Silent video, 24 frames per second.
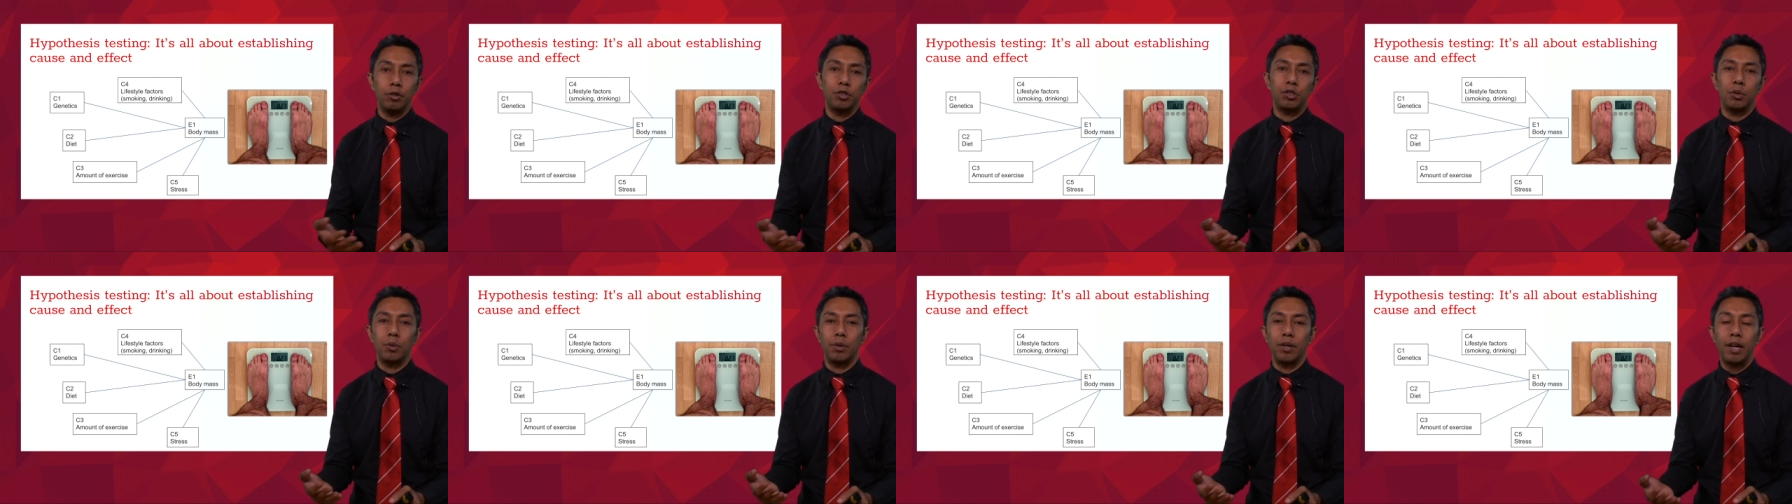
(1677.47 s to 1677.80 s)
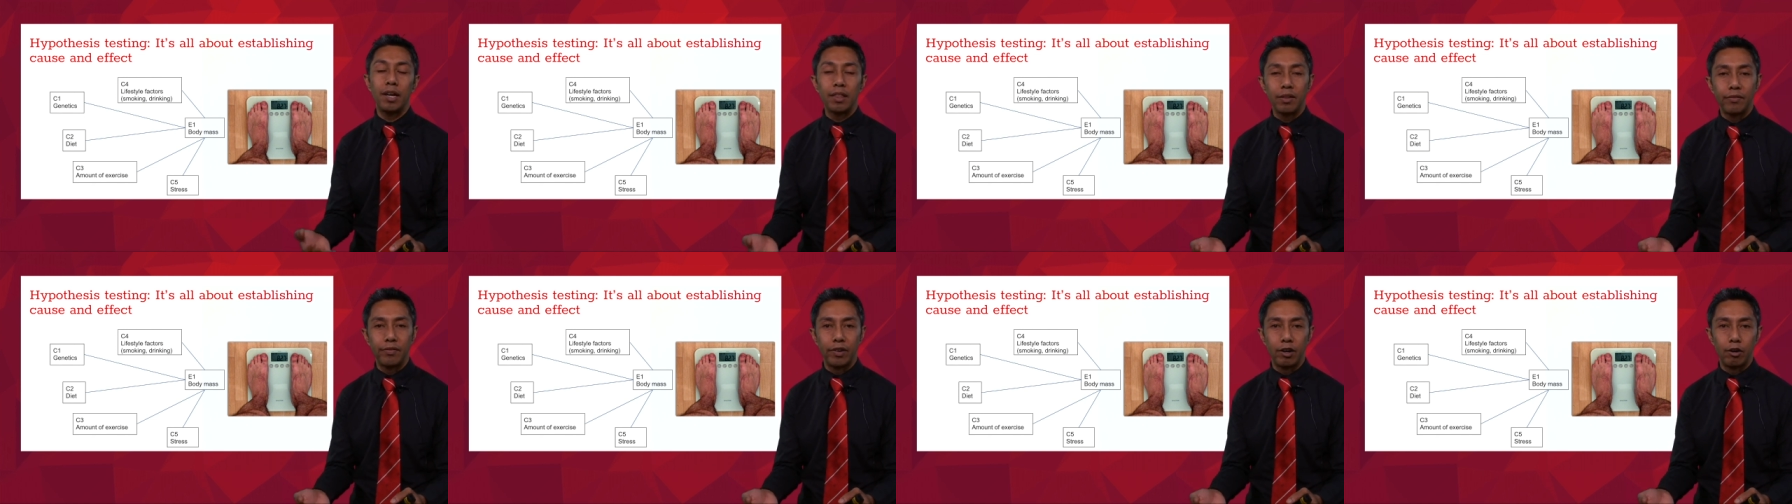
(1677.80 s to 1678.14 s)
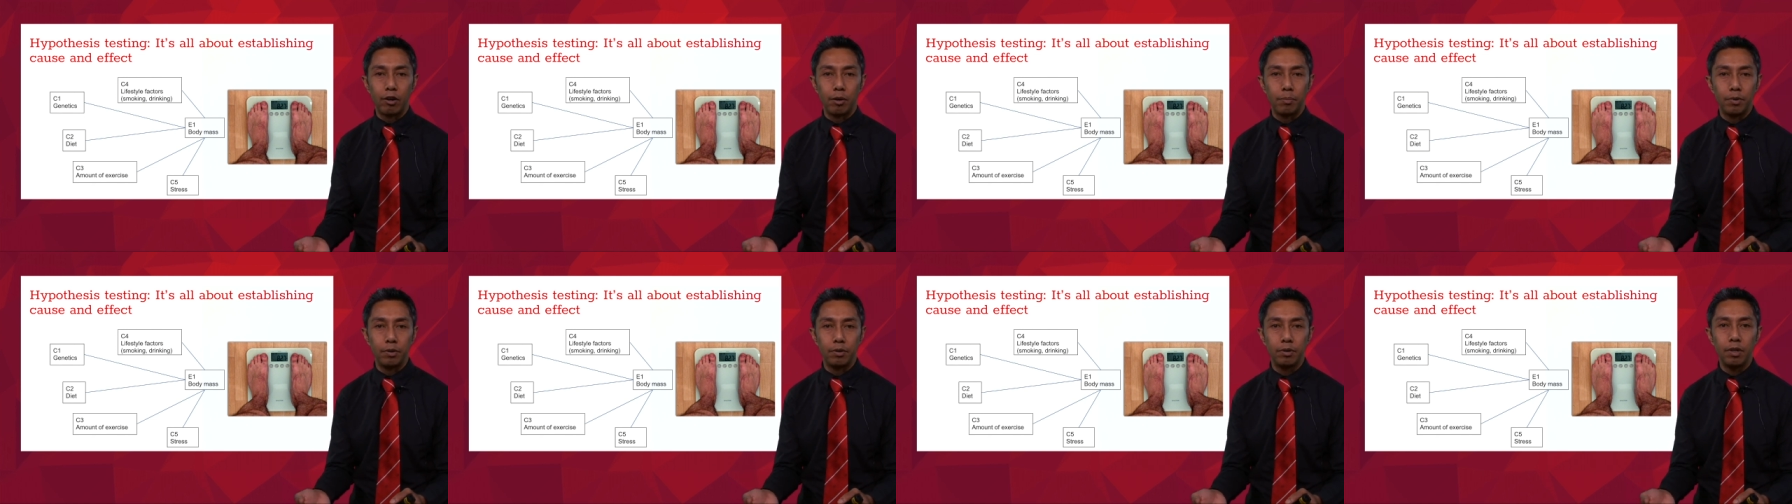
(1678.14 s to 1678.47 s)
to another
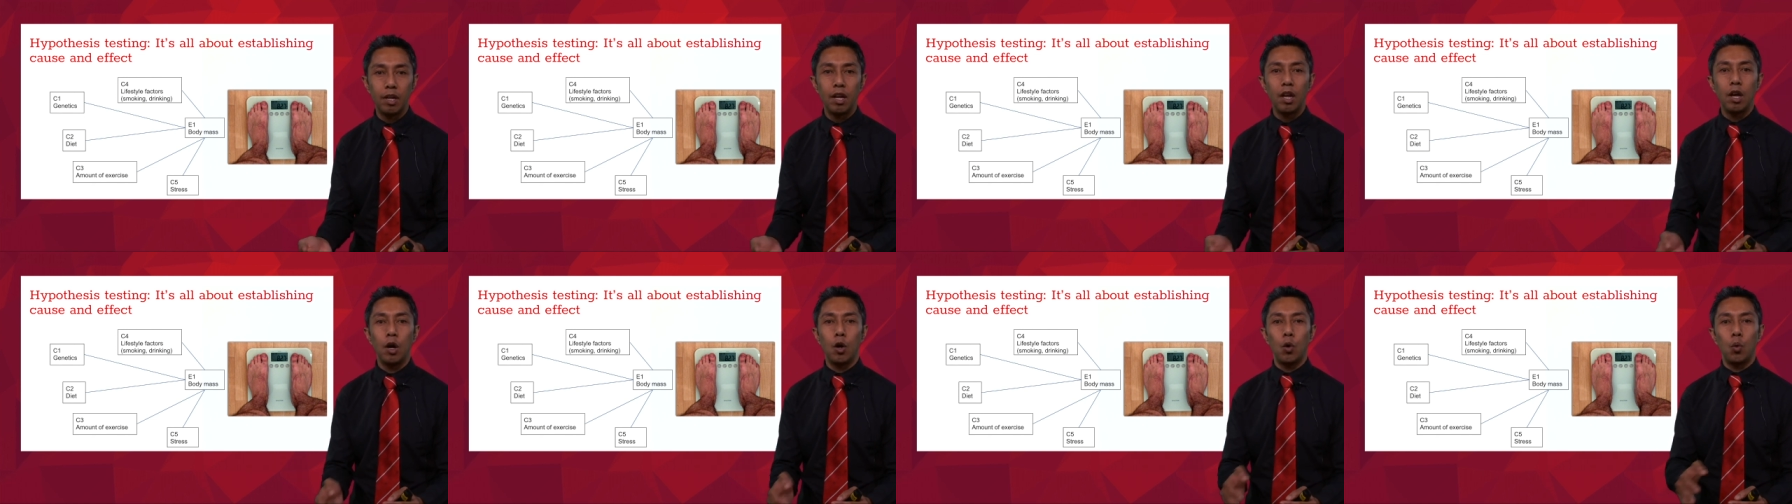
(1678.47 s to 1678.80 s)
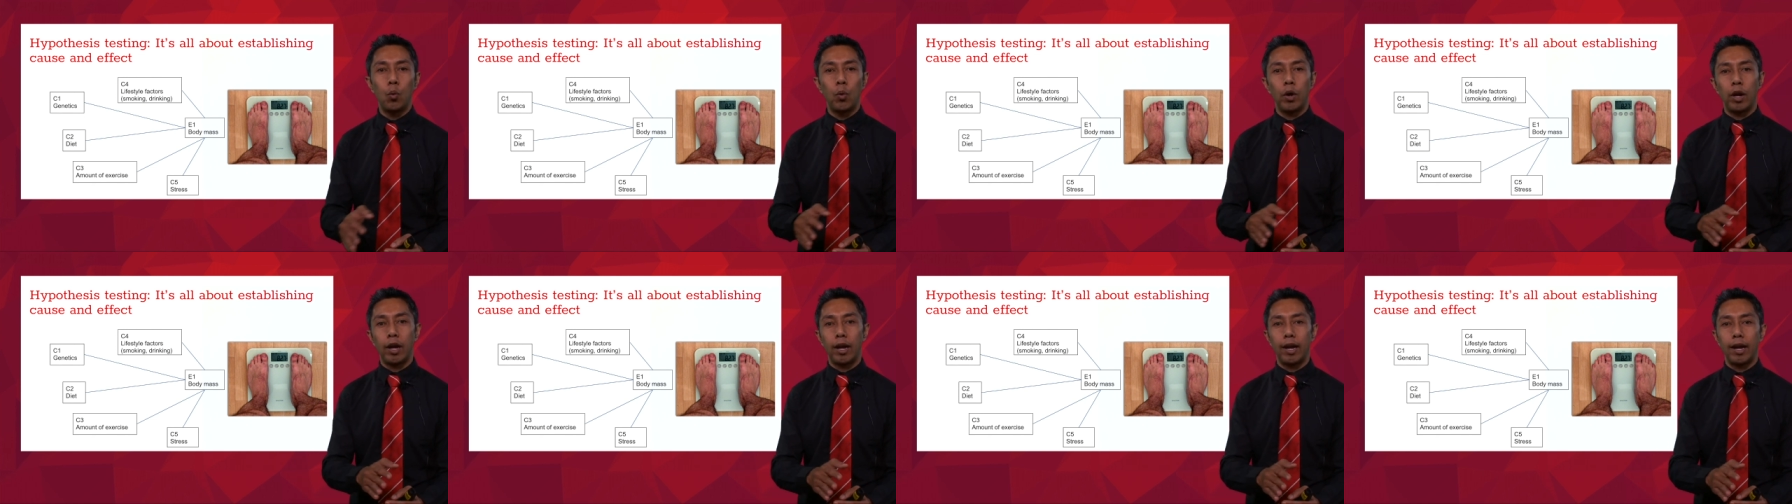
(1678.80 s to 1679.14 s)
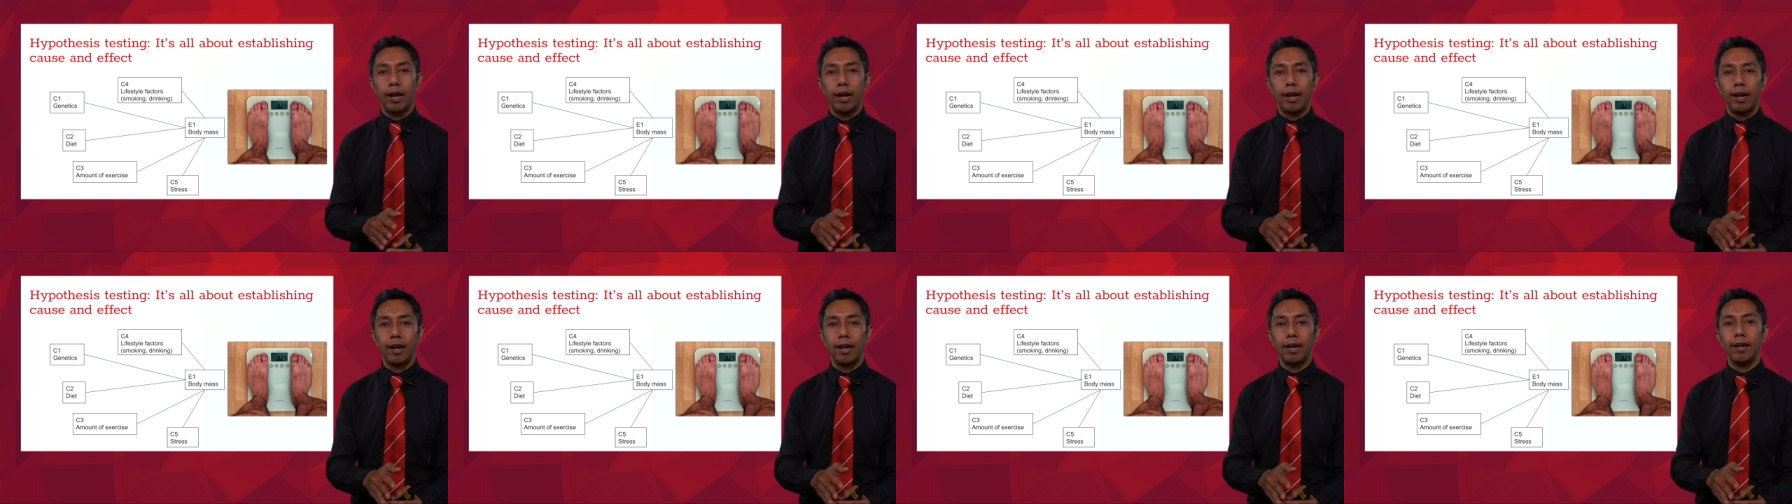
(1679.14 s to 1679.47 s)
variable,
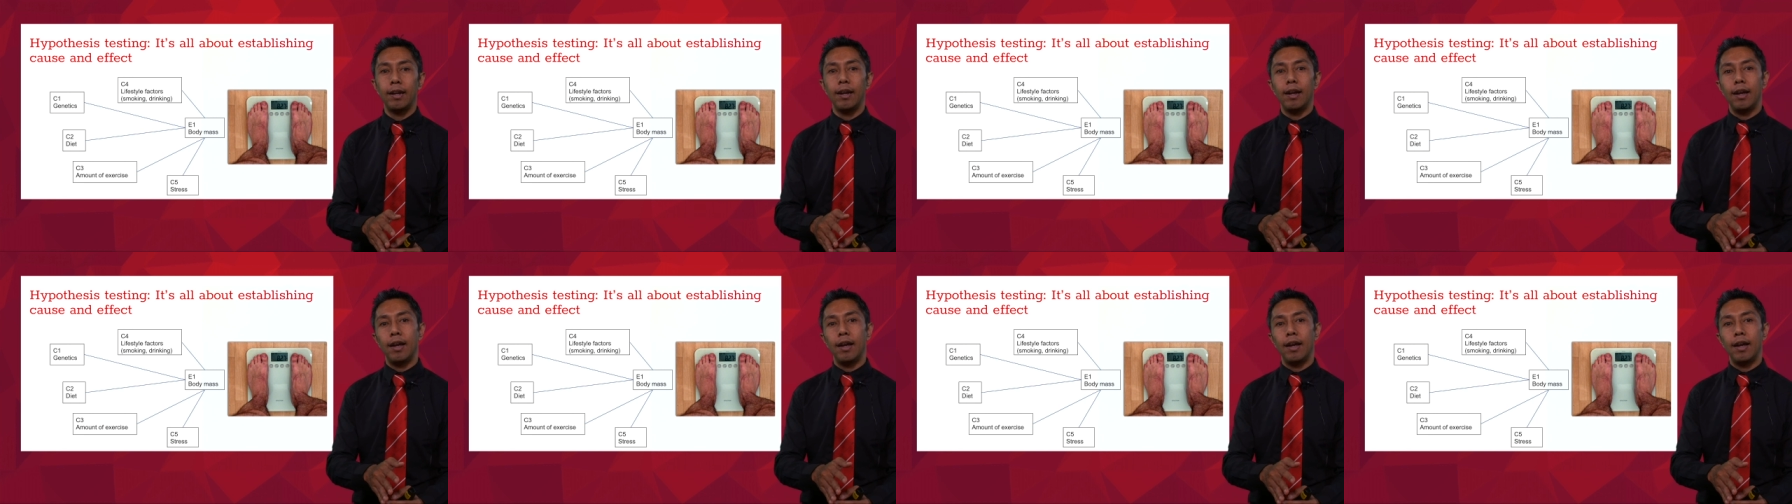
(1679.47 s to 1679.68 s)
where